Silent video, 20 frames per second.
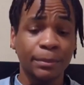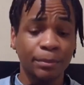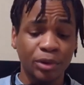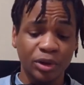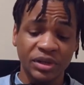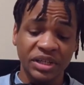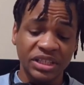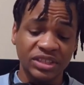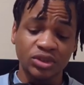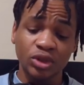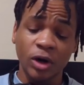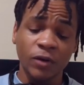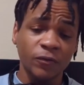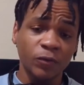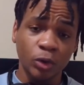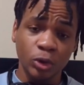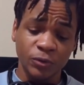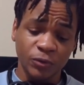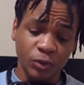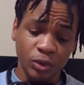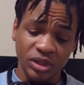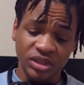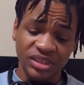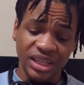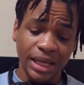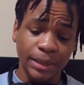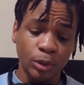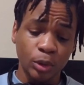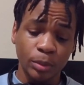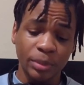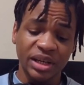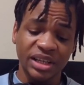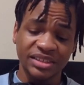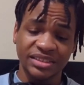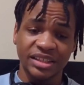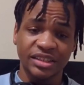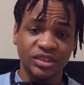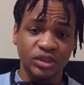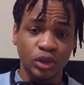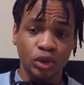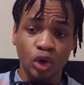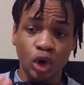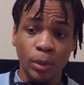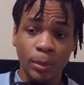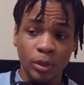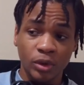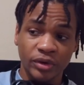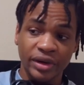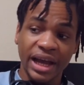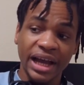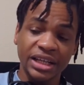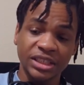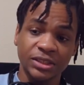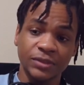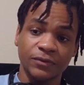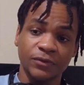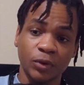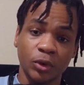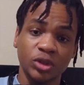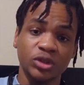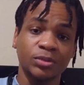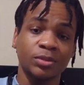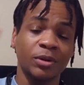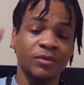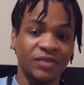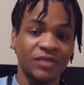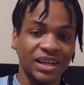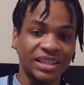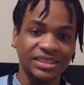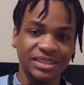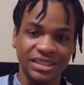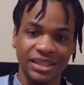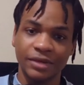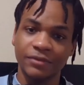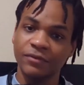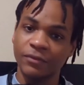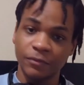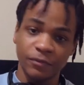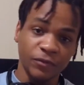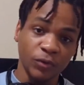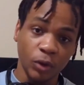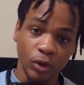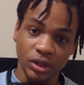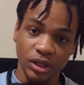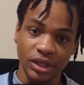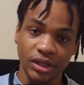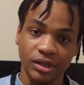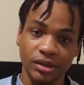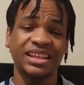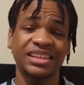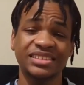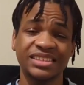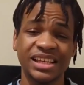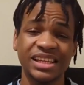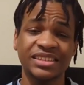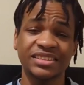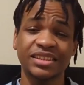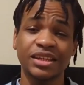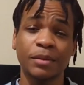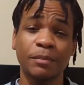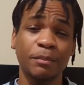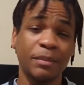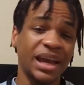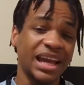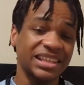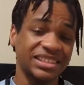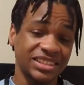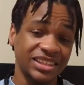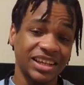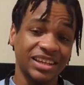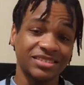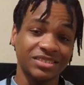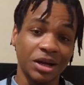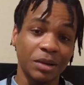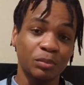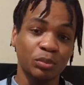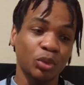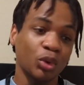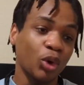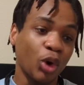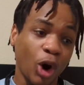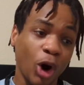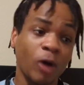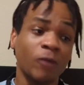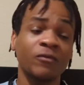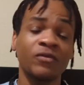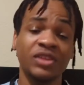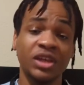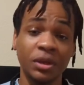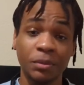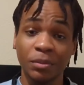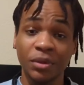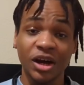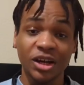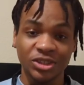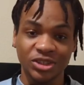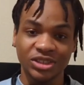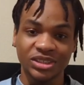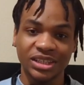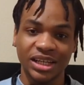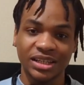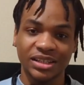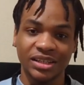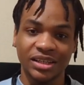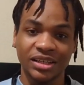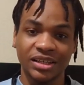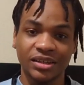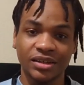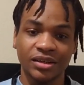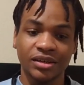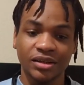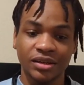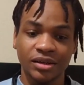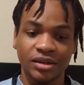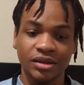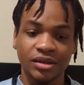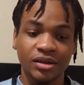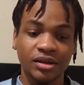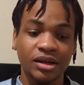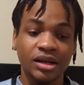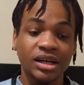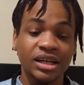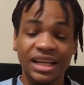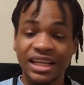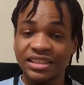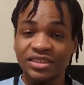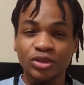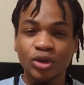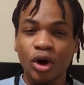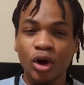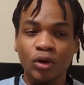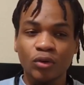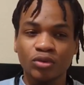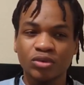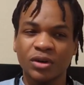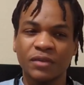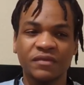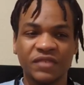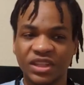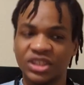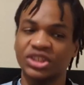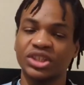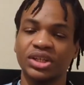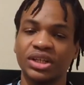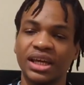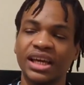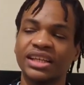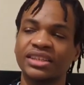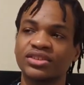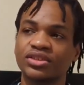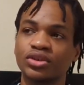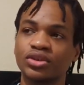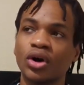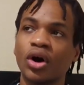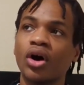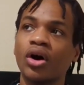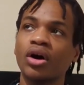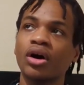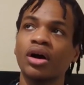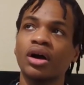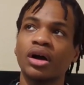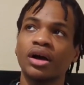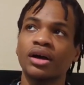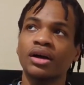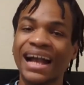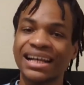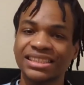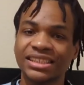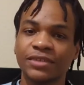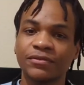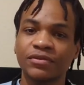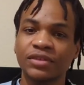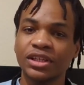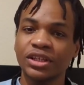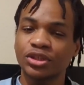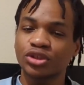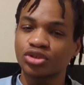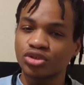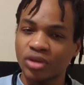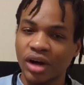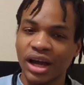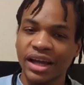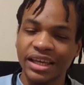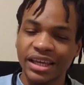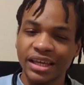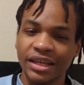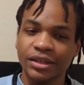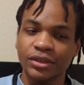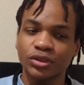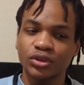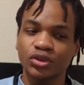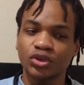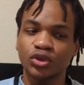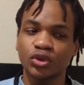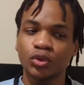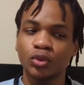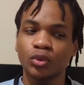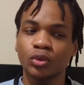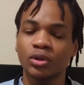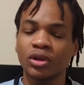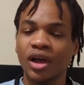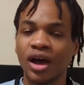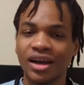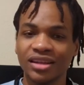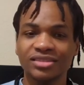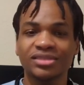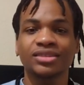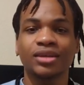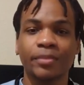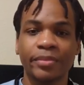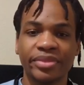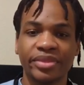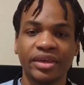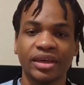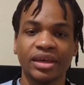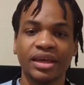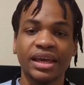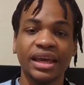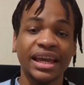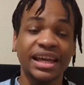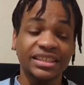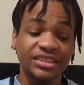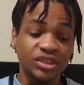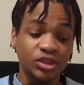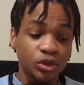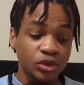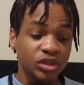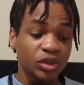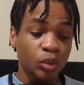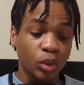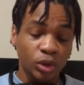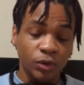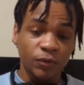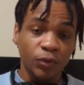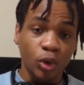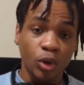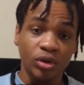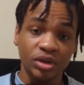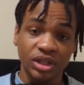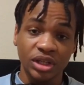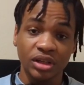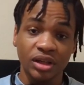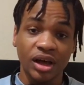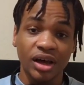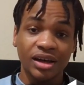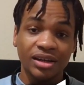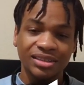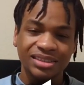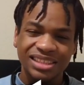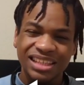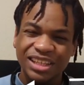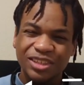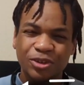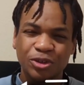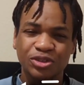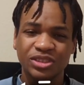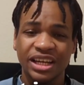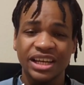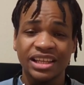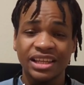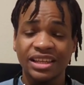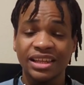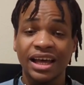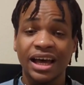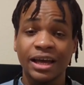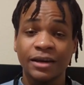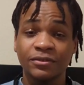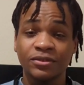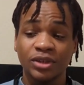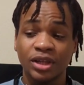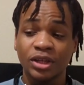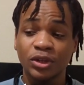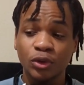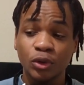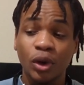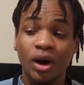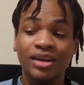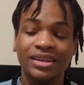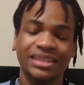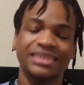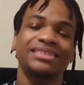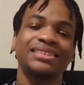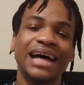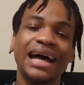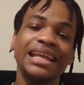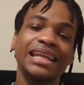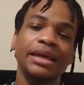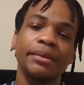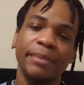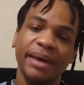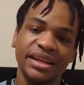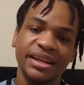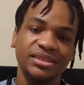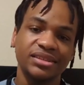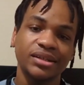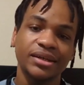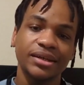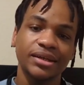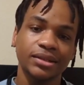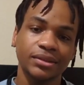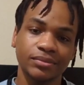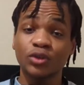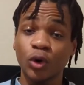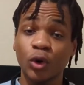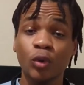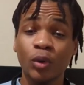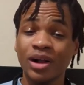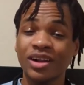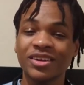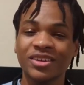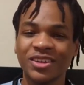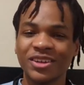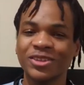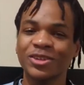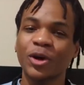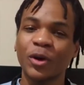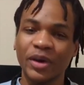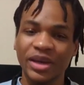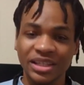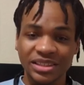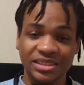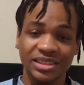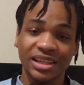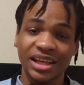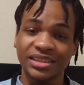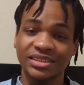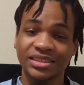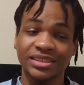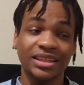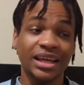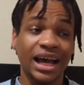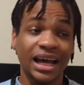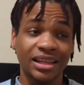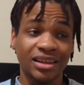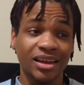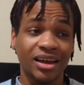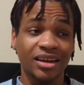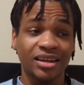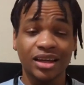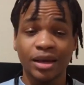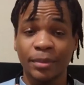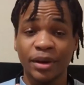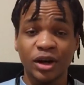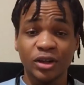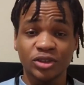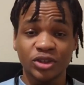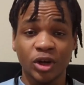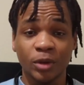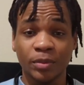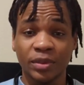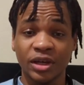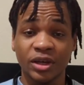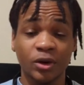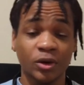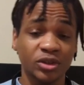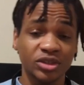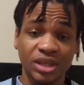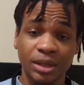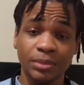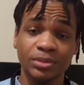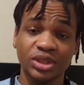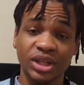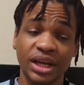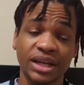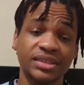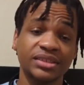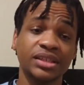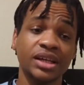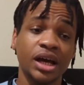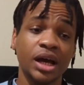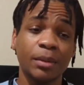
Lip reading: that book is not falling through the table because there's a normal reaction force preventing it from falling. This is an amazing example of the immersion technique. It's not revision, it's not actively trying to learn something. It's using what you've already learned in your daily life so that you understand it better. It's all well and good going into lesson and learning about a topic or a subject,